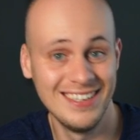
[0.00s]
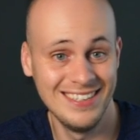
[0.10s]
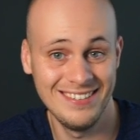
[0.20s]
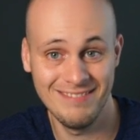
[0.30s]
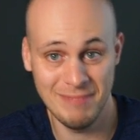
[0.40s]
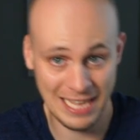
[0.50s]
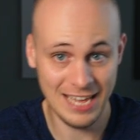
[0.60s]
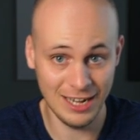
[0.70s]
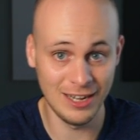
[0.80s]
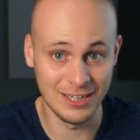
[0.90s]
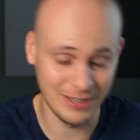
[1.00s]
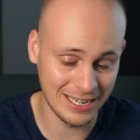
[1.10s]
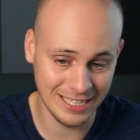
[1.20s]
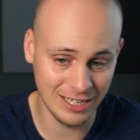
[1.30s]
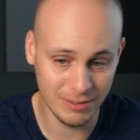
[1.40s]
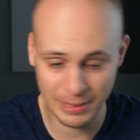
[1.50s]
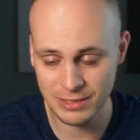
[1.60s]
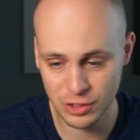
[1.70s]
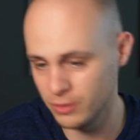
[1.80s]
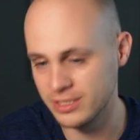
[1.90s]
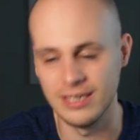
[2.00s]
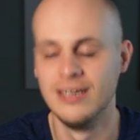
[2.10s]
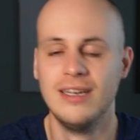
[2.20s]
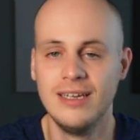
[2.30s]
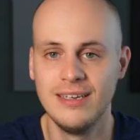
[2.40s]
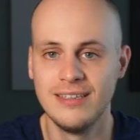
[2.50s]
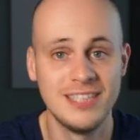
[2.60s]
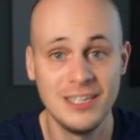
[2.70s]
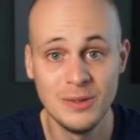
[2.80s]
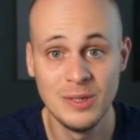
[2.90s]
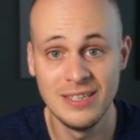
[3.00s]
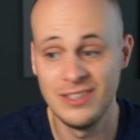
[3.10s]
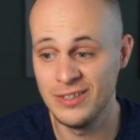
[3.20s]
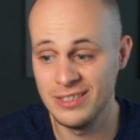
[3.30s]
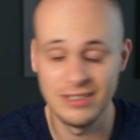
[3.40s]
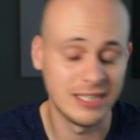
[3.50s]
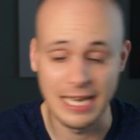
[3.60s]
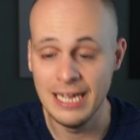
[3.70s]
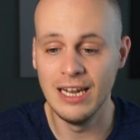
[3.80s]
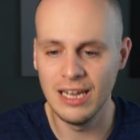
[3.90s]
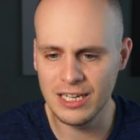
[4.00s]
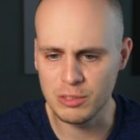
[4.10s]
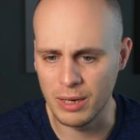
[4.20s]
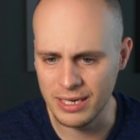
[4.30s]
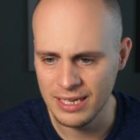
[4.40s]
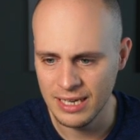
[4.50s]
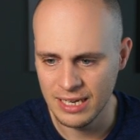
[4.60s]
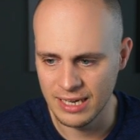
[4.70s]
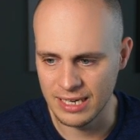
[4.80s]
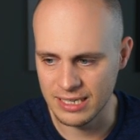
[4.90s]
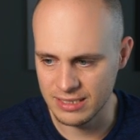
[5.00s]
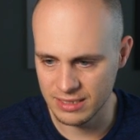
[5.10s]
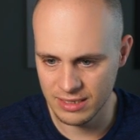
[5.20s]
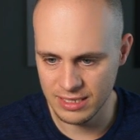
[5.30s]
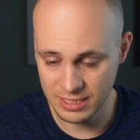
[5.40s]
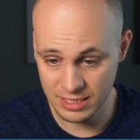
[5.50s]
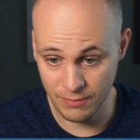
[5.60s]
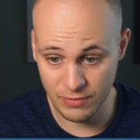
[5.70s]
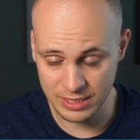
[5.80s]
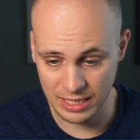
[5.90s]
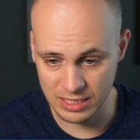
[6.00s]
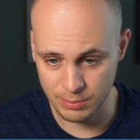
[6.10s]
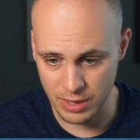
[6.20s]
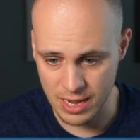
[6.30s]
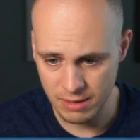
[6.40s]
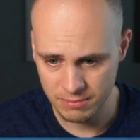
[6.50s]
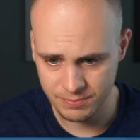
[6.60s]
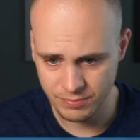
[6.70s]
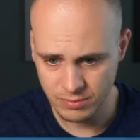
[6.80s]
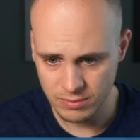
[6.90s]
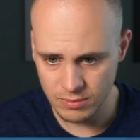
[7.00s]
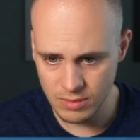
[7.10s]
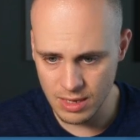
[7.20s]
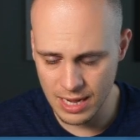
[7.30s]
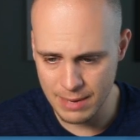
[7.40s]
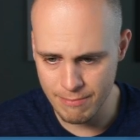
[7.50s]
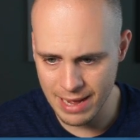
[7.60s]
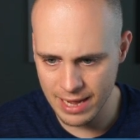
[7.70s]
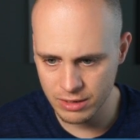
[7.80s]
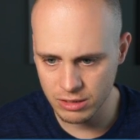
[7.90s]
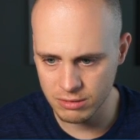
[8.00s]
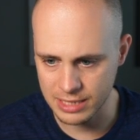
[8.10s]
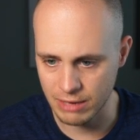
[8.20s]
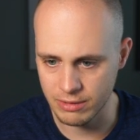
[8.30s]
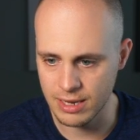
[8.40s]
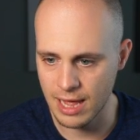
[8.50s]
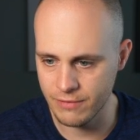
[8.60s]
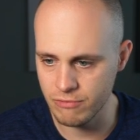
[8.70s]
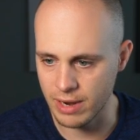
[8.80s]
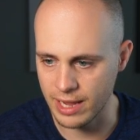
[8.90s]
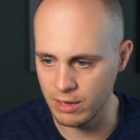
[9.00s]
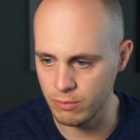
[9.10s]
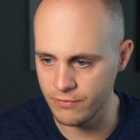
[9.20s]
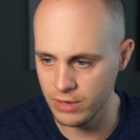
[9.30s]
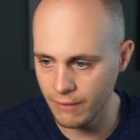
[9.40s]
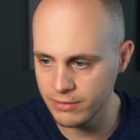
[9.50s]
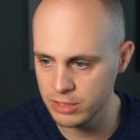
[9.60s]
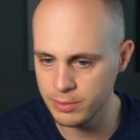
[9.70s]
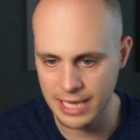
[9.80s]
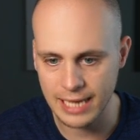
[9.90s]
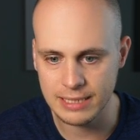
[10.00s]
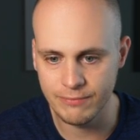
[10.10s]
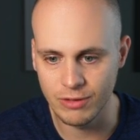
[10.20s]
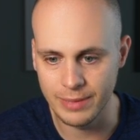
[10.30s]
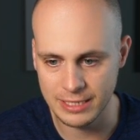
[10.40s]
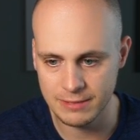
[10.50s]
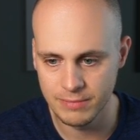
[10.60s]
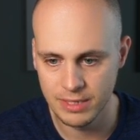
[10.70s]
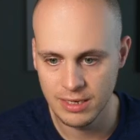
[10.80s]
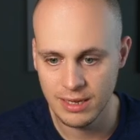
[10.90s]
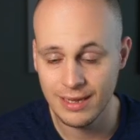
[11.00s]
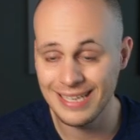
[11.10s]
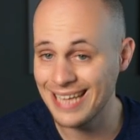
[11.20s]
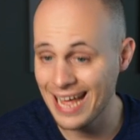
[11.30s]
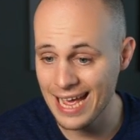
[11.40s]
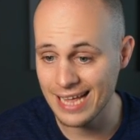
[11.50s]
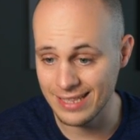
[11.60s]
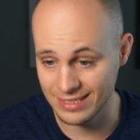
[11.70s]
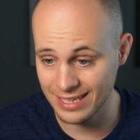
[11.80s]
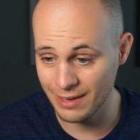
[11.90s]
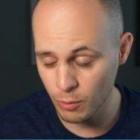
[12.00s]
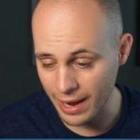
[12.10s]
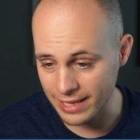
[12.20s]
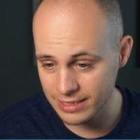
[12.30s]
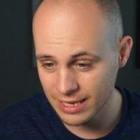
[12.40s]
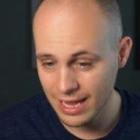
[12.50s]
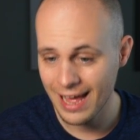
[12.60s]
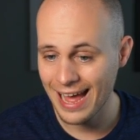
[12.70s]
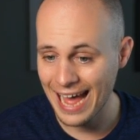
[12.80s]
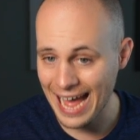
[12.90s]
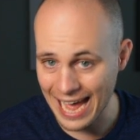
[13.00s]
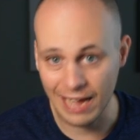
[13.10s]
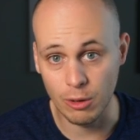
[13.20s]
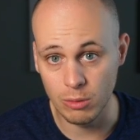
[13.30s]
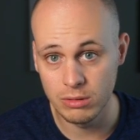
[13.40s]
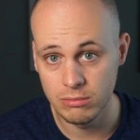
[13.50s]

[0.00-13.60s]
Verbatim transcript: ER. You add ER, it makes it shorter. No? Not, okay. Last one. And this is something Dylan's put in. A man goes out in heavy rain with nothing to protect him from it. His hair doesn't get wet. How?